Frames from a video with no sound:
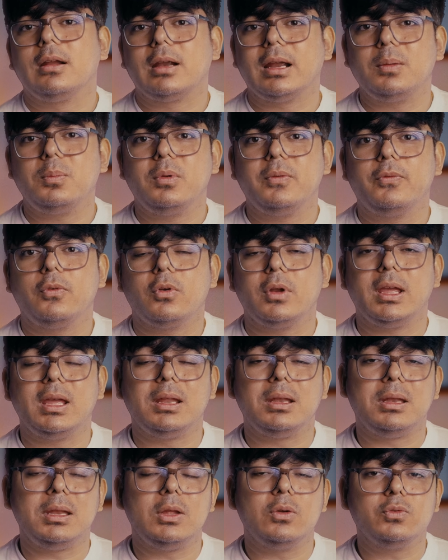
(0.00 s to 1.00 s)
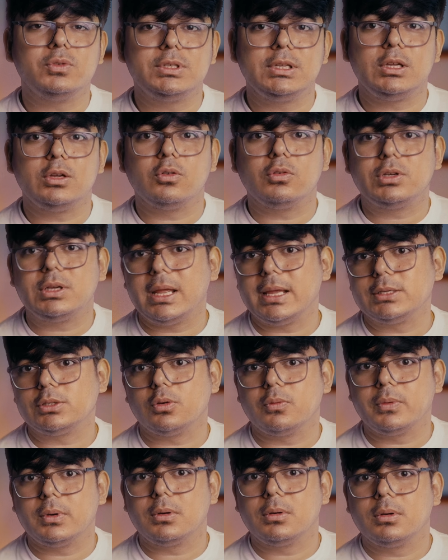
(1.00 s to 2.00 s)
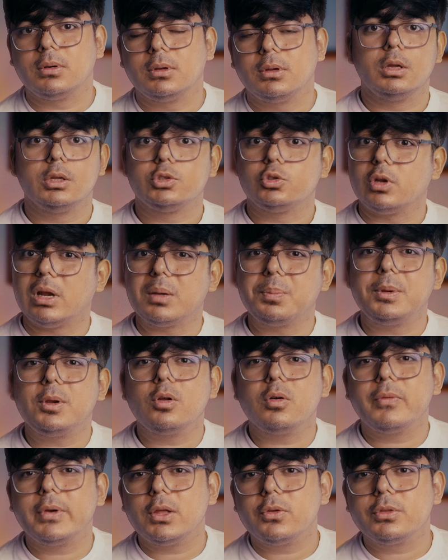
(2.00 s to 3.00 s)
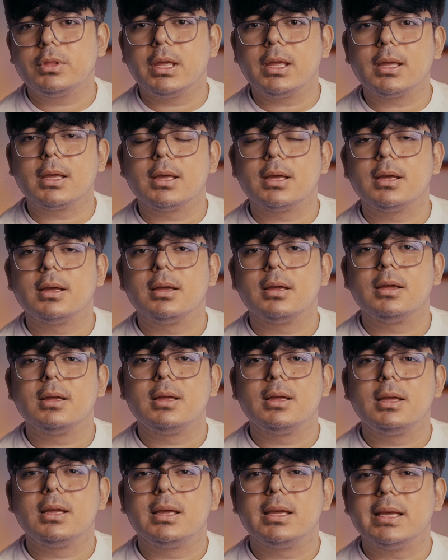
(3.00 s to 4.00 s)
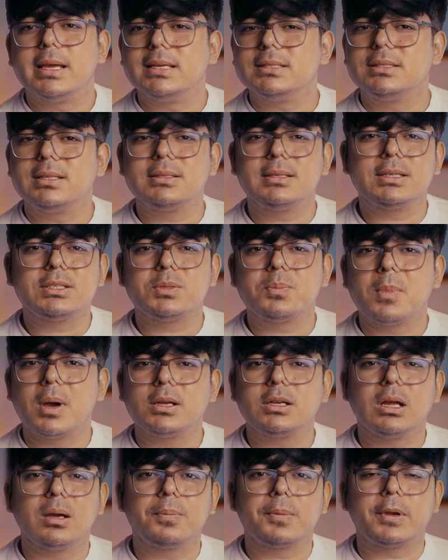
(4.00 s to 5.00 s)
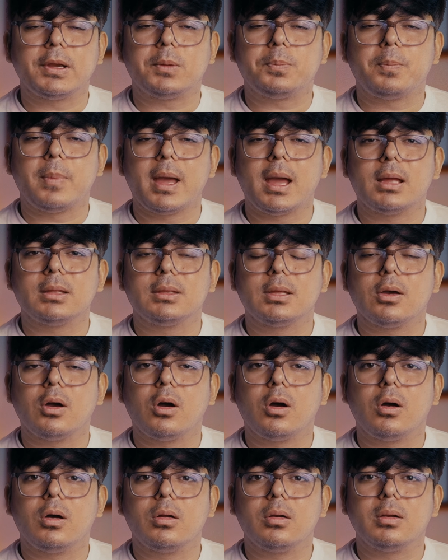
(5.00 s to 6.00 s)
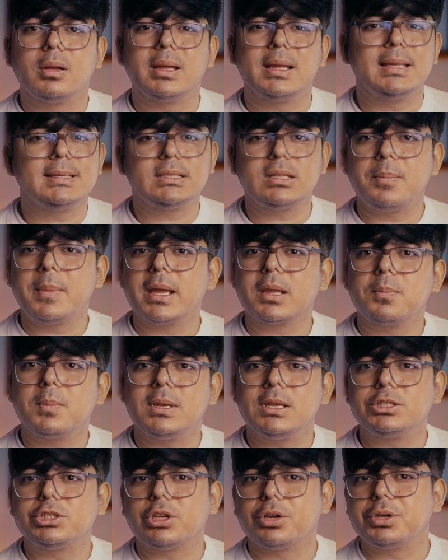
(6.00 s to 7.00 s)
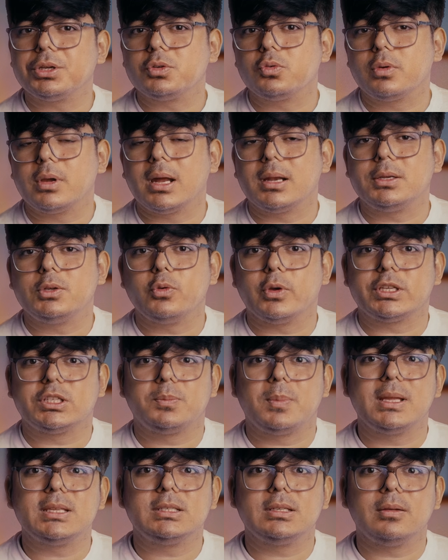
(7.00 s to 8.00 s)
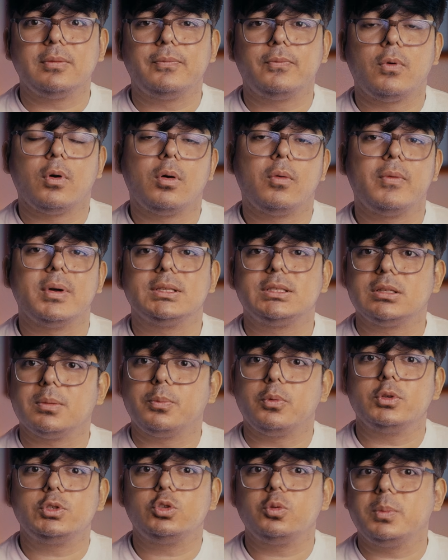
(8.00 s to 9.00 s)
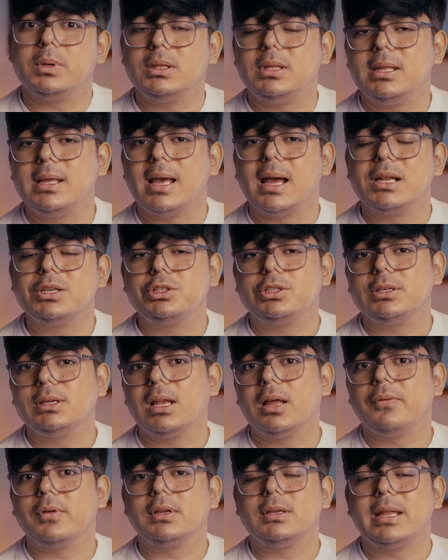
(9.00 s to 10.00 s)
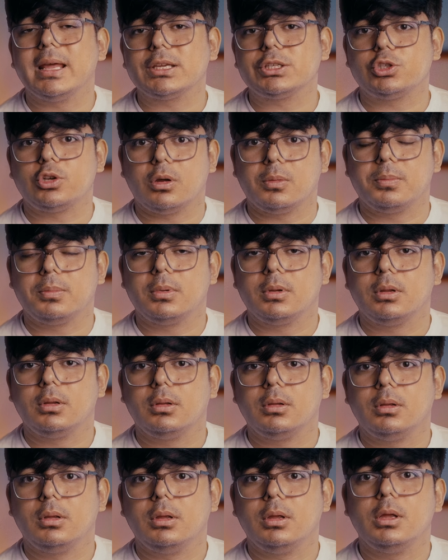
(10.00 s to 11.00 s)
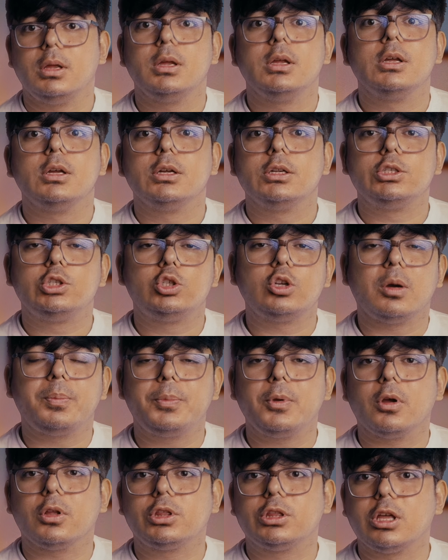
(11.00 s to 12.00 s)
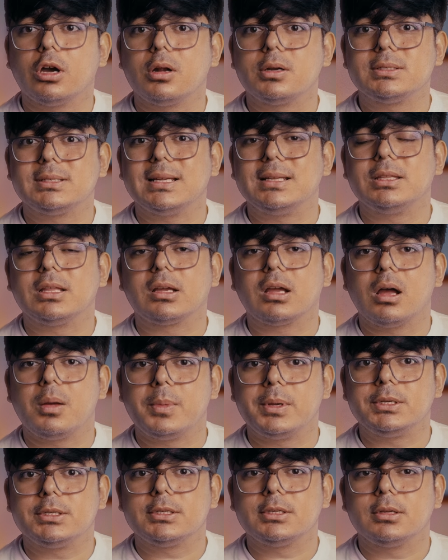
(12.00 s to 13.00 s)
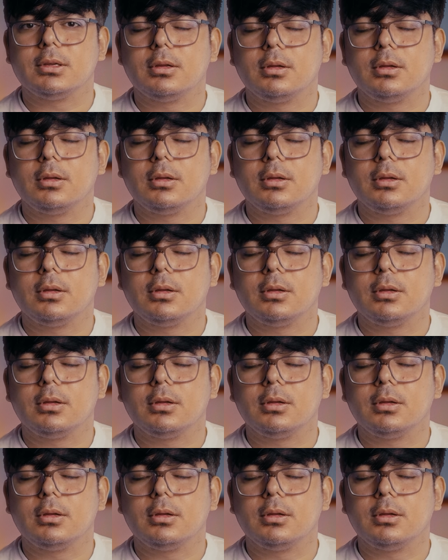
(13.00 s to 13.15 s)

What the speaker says: right before a new CEO takes over. So let me know what you think. Is this a smart upgrade path, or is the Mac Mini starting to get too expensive for what's supposed to be the entry-level desktop? Drop your thoughts in the comments.